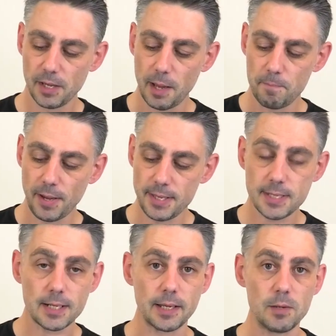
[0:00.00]
And
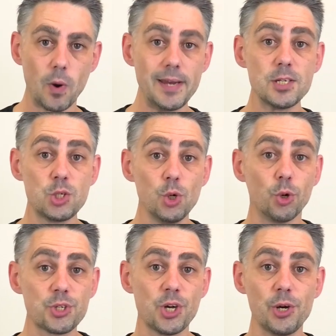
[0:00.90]
basically, when it's
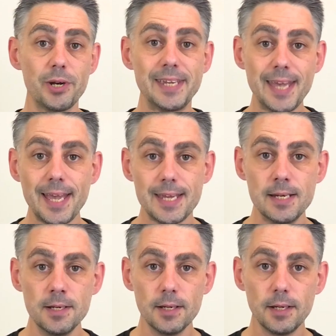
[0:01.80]
your turn
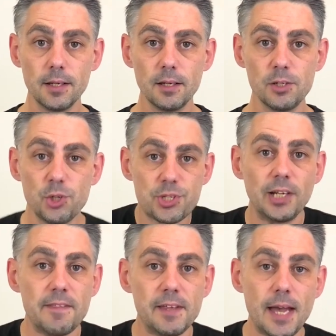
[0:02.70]
again, you're
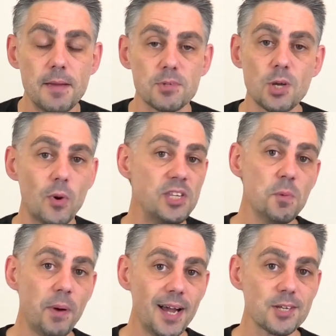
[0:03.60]
still in the game. So when you
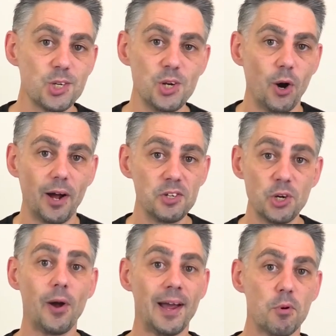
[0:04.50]
pass, you're not, you're
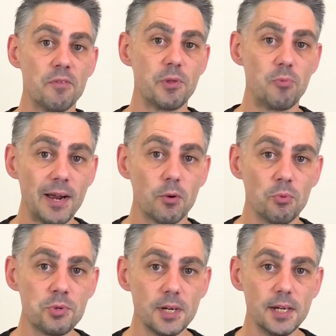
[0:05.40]
not out of the
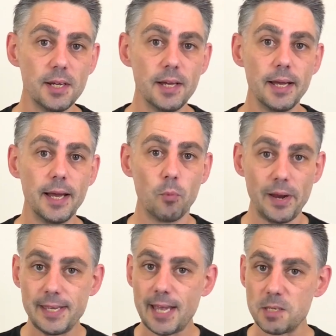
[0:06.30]
round,
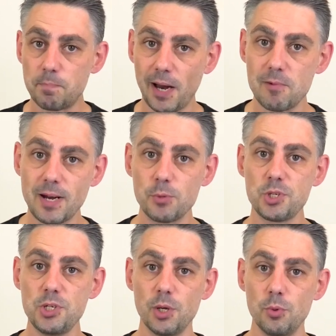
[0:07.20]
when it gets back round
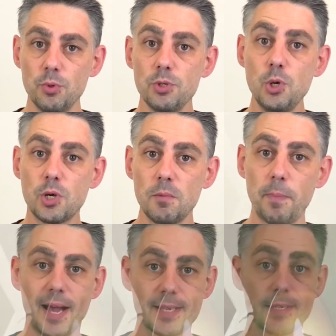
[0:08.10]
to you, you can
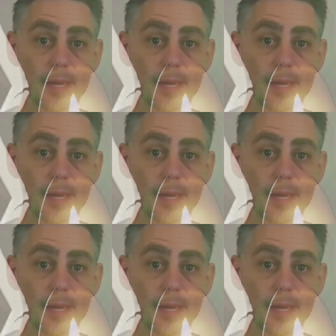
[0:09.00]
pass